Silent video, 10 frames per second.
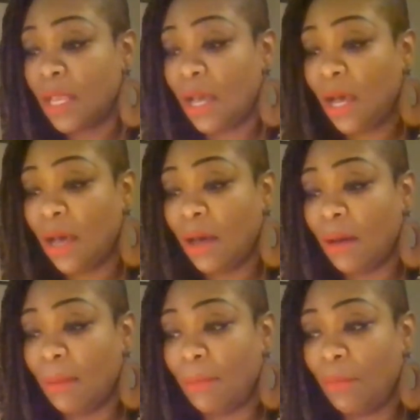
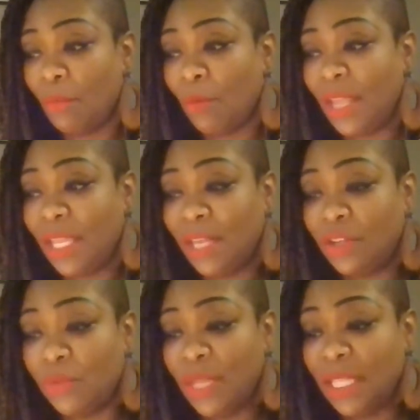When you're
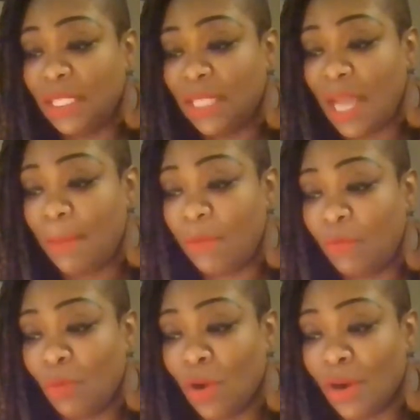doing this type of
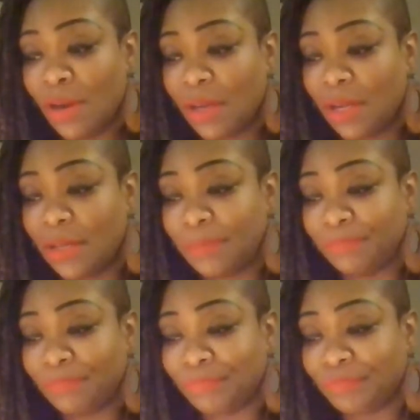work,
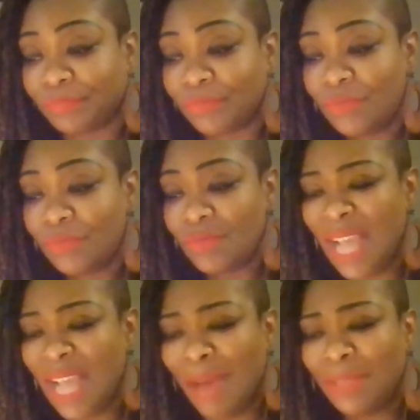
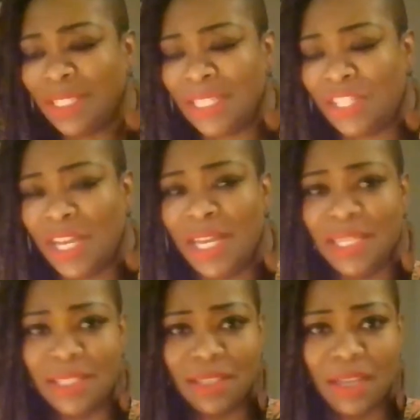I would
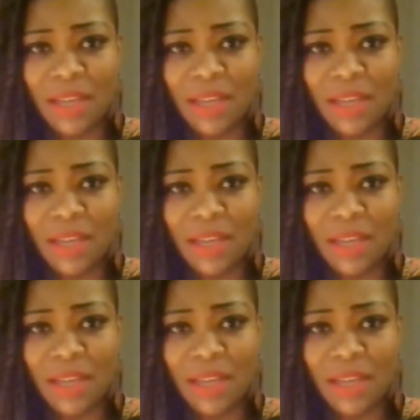suggest,